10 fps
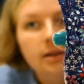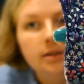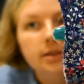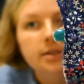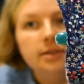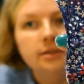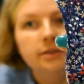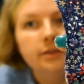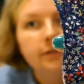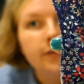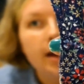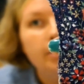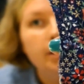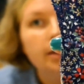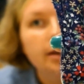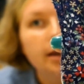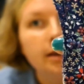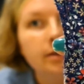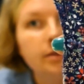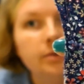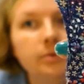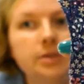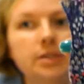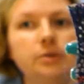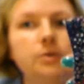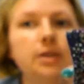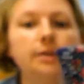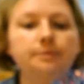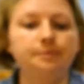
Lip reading: this is the fabric that I was using.